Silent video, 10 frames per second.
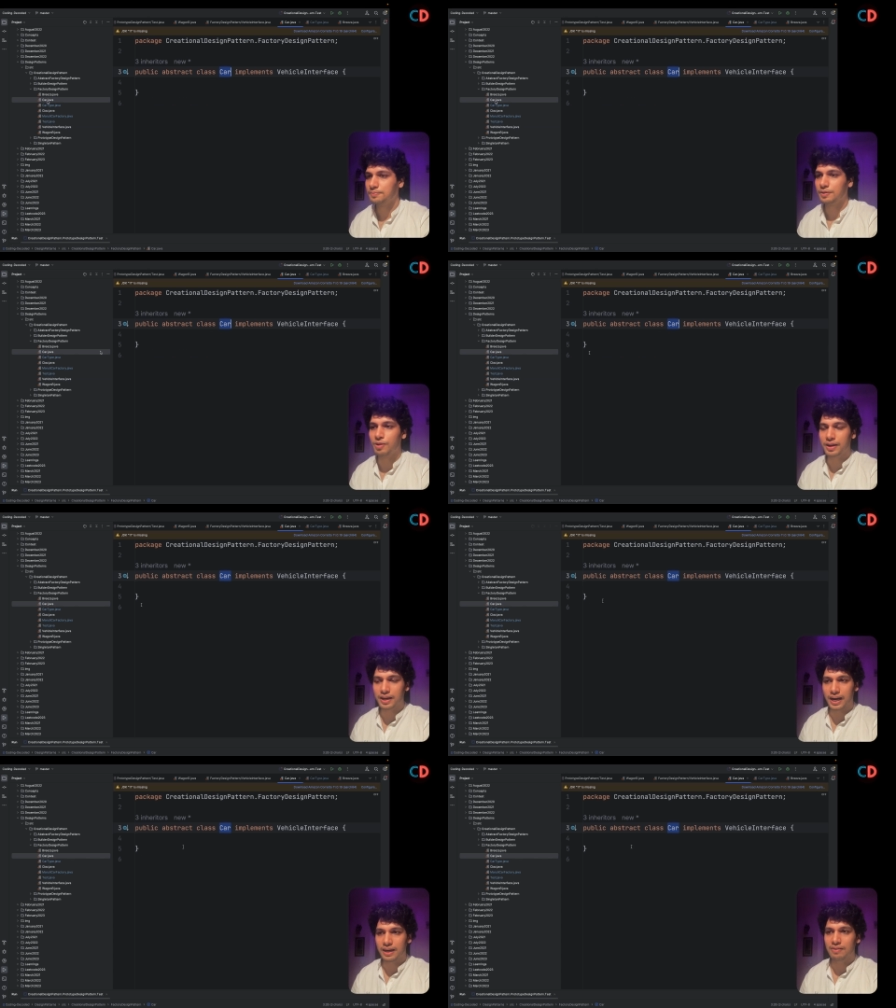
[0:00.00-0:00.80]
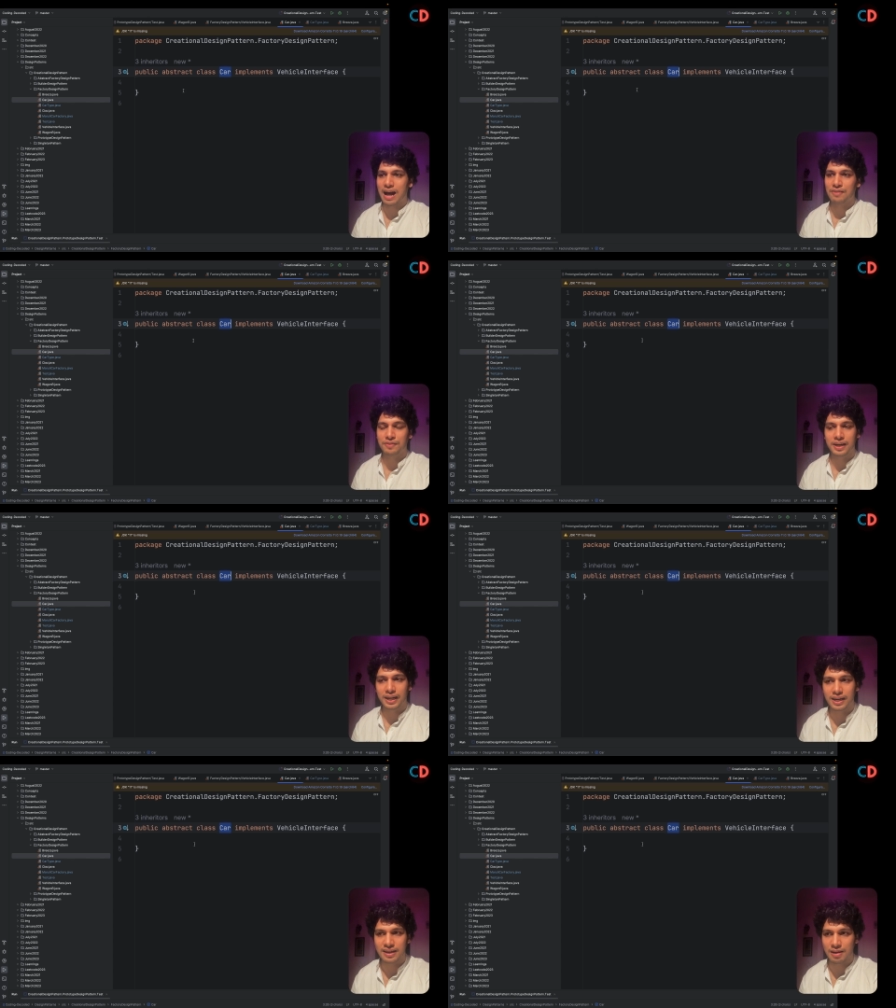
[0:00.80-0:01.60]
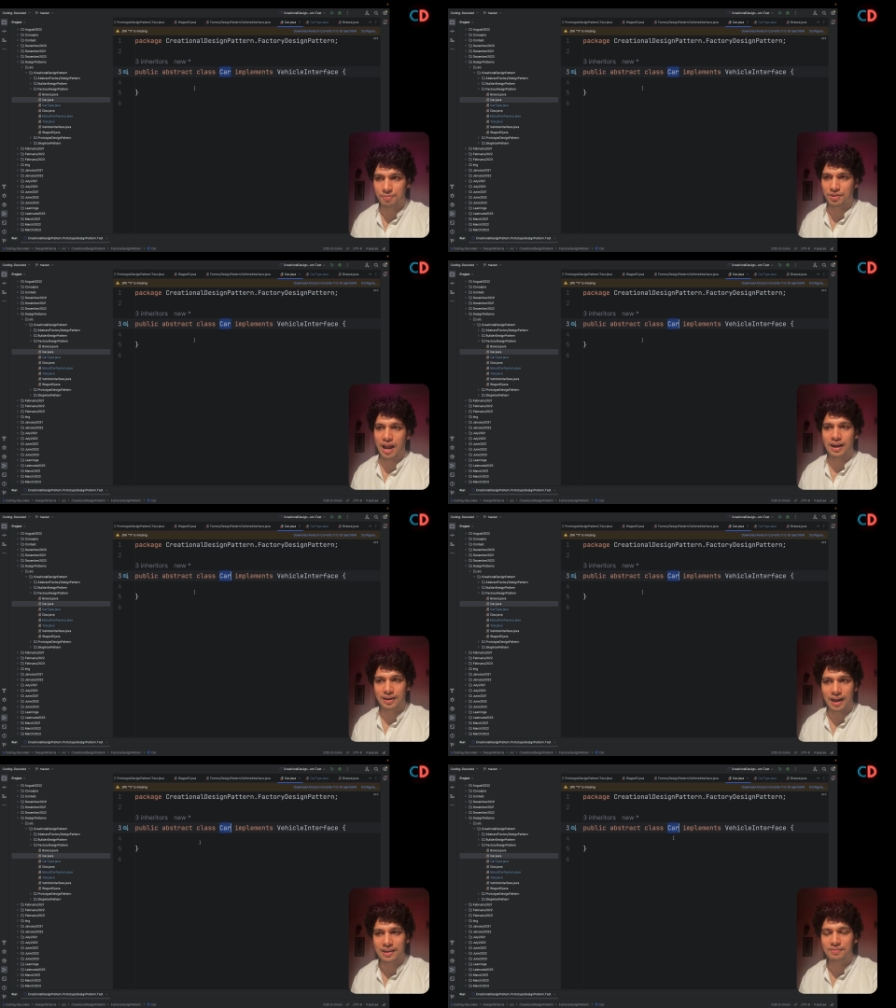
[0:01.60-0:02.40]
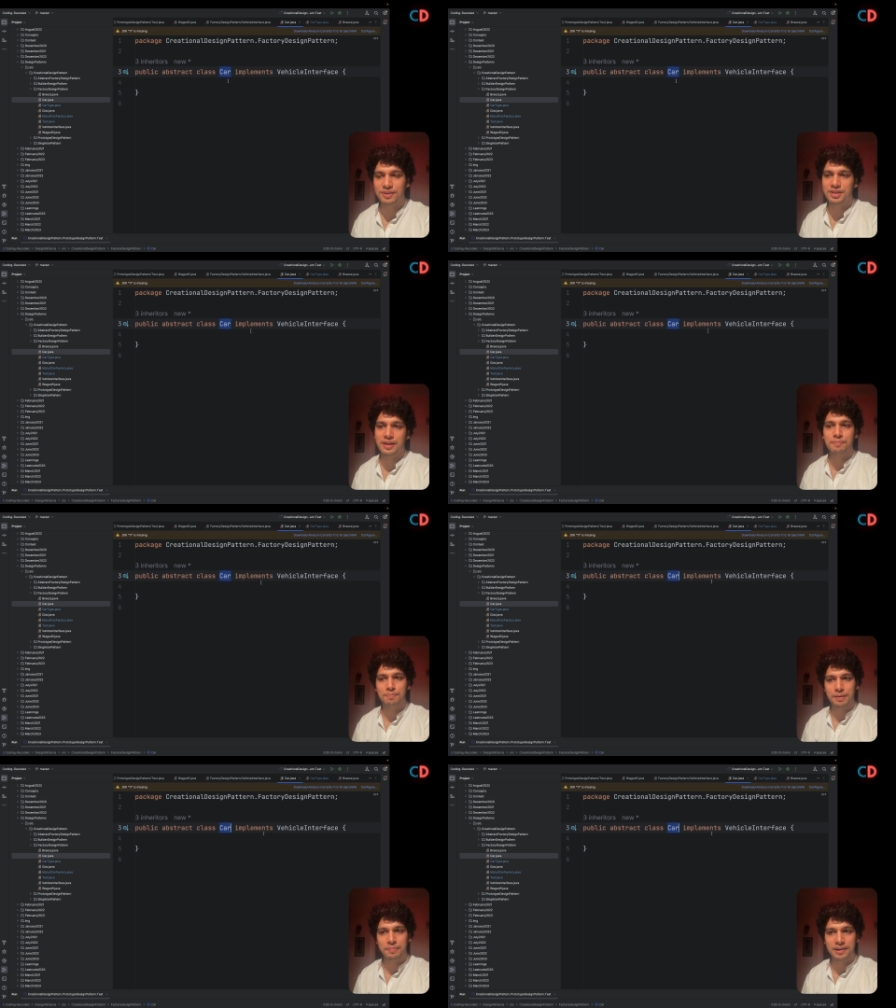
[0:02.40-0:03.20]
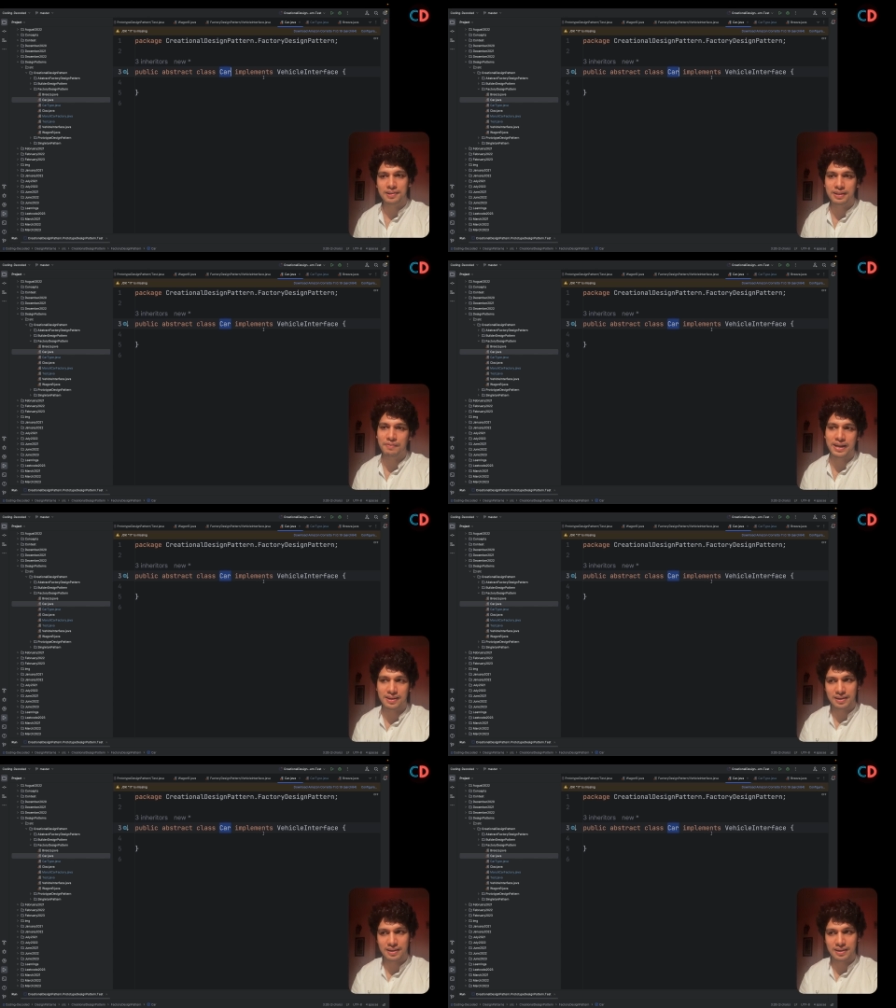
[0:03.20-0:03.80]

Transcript: Going ahead, I have created an abstract class which implements the vehicle